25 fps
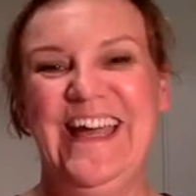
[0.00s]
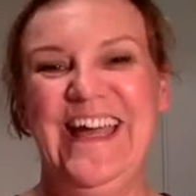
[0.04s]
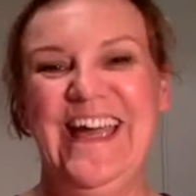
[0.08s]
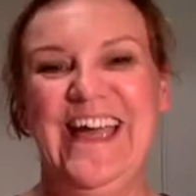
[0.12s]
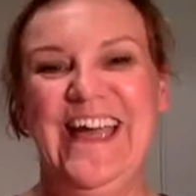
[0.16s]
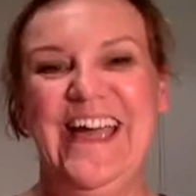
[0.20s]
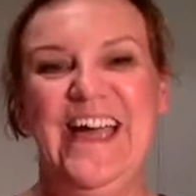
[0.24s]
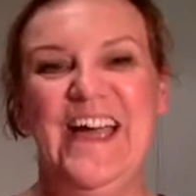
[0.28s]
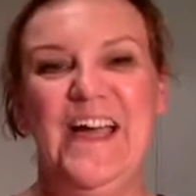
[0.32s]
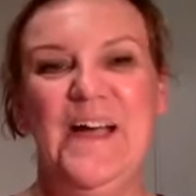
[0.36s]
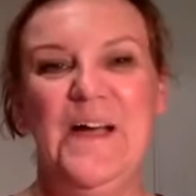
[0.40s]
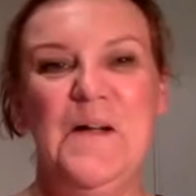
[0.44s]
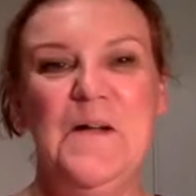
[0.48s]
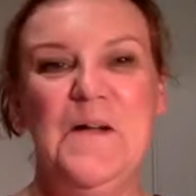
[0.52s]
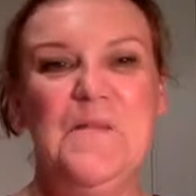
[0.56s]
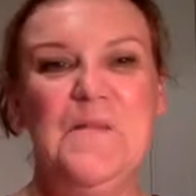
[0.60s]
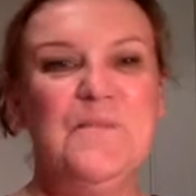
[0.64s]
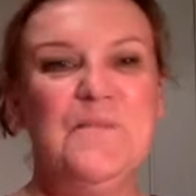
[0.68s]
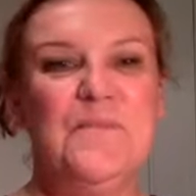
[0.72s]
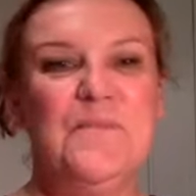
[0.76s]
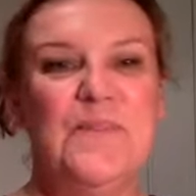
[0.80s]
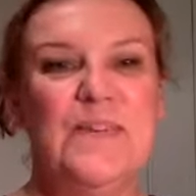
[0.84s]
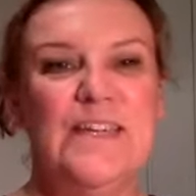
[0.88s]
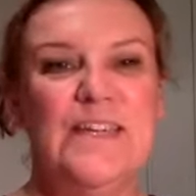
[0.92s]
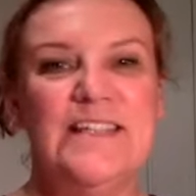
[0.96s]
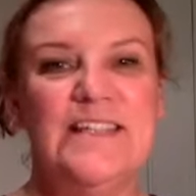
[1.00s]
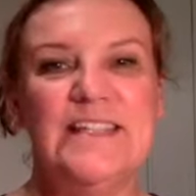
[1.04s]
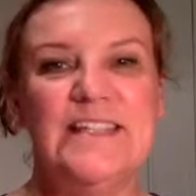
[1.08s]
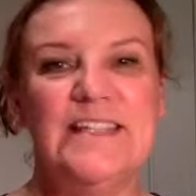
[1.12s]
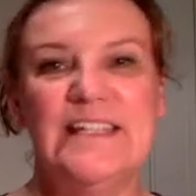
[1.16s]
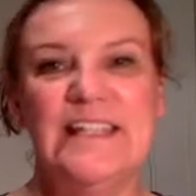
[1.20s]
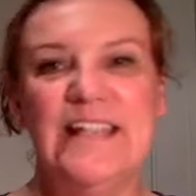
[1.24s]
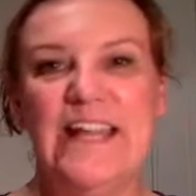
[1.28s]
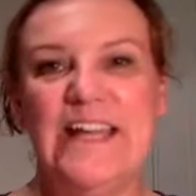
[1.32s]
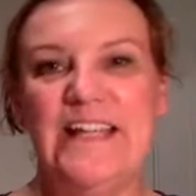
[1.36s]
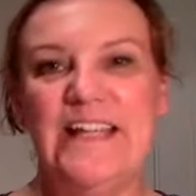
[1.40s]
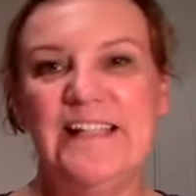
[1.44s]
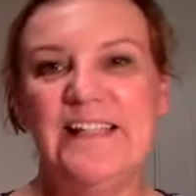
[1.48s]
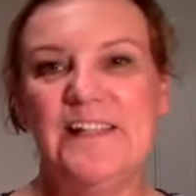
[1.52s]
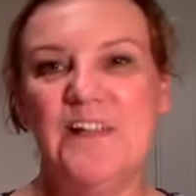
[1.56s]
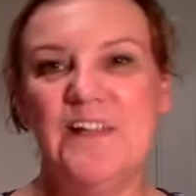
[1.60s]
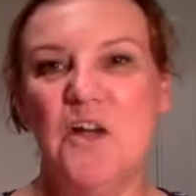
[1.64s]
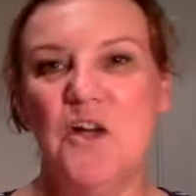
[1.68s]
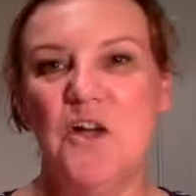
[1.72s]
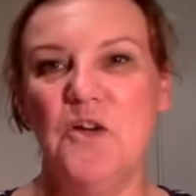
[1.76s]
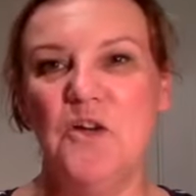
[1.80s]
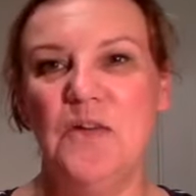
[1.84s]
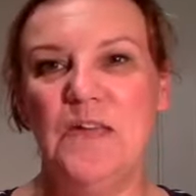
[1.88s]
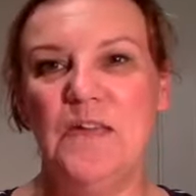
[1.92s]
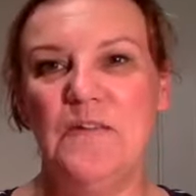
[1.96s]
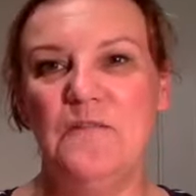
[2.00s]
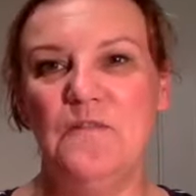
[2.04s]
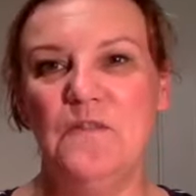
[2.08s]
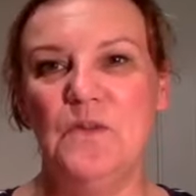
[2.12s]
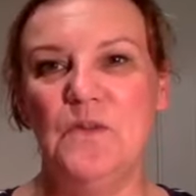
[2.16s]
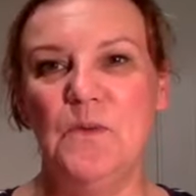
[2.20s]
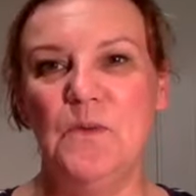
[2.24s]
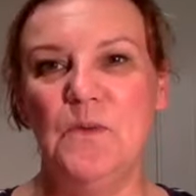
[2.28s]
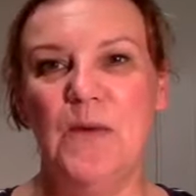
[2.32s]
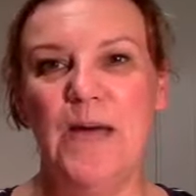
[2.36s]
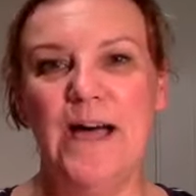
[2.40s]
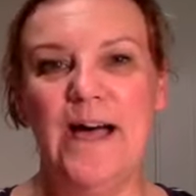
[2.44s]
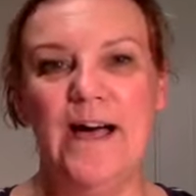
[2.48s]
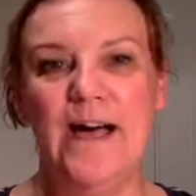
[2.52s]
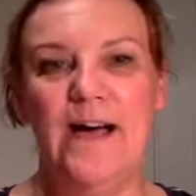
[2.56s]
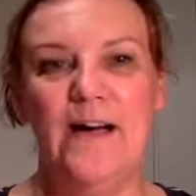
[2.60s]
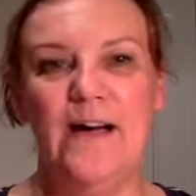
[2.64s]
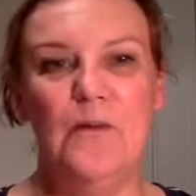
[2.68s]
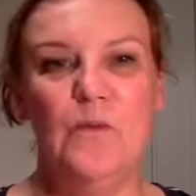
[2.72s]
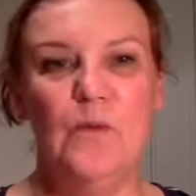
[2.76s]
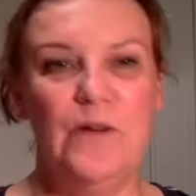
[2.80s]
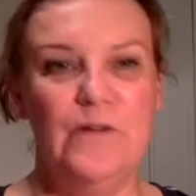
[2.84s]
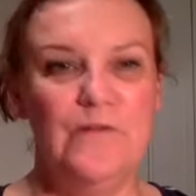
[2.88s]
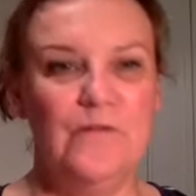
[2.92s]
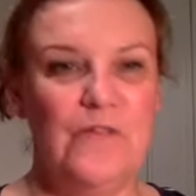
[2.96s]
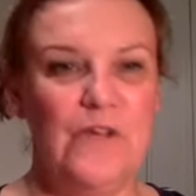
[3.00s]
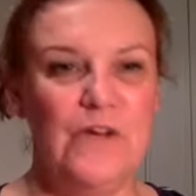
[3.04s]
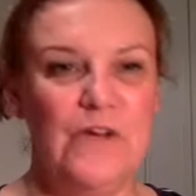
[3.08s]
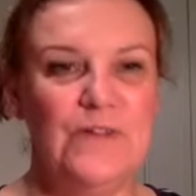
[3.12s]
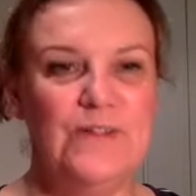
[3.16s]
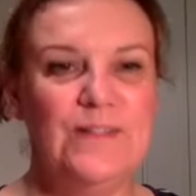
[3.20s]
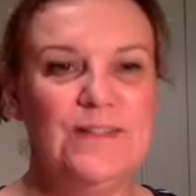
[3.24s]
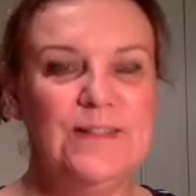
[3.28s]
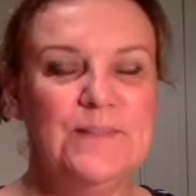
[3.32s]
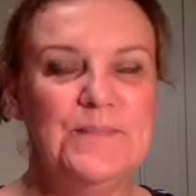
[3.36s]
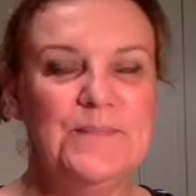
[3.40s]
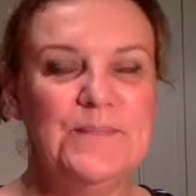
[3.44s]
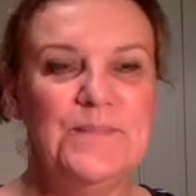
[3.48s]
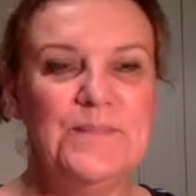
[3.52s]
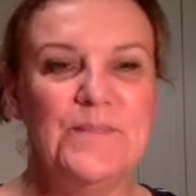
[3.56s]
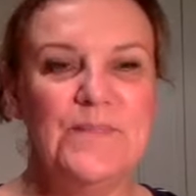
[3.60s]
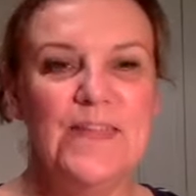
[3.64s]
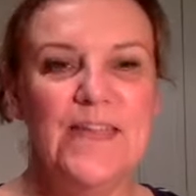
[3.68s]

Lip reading: But let us know if you are one of those.